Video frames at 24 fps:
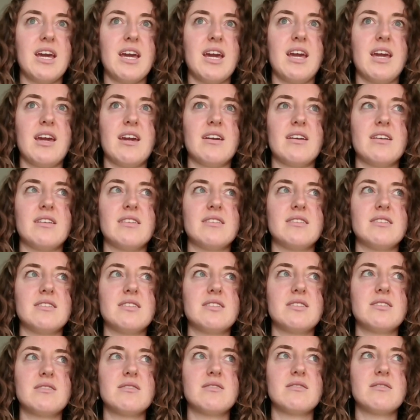And
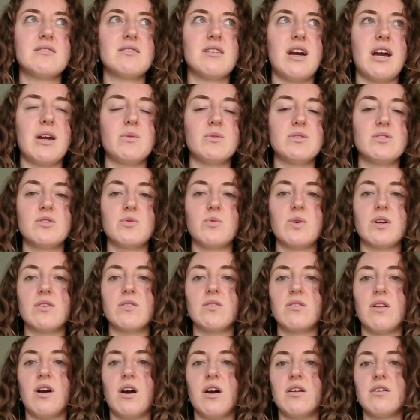I was doing a
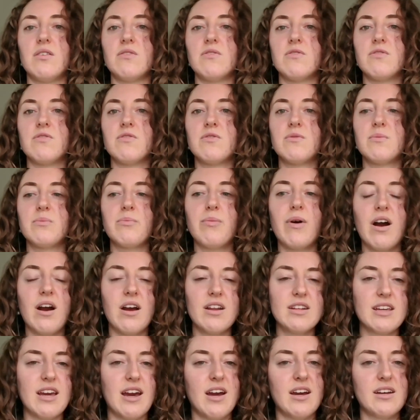lot of
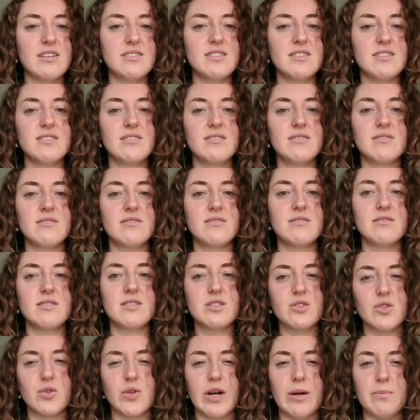podcast
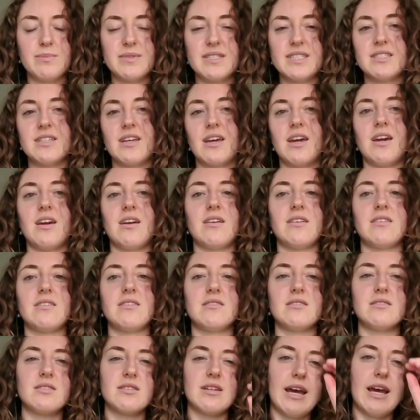scripts
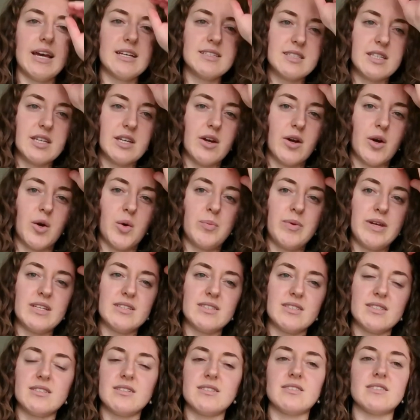and SEO
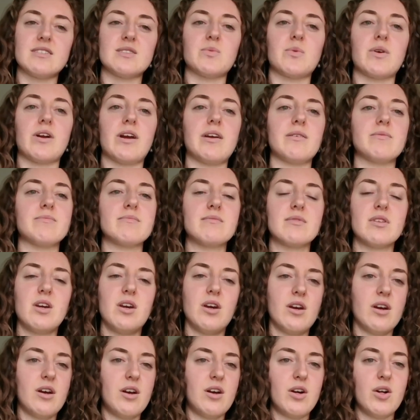pieces. where I
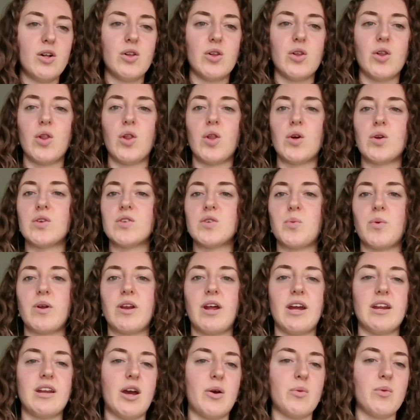learned what
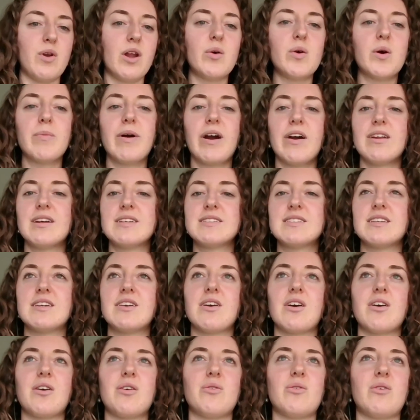I now know about
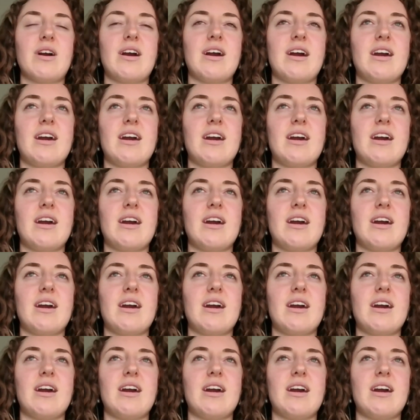SEO.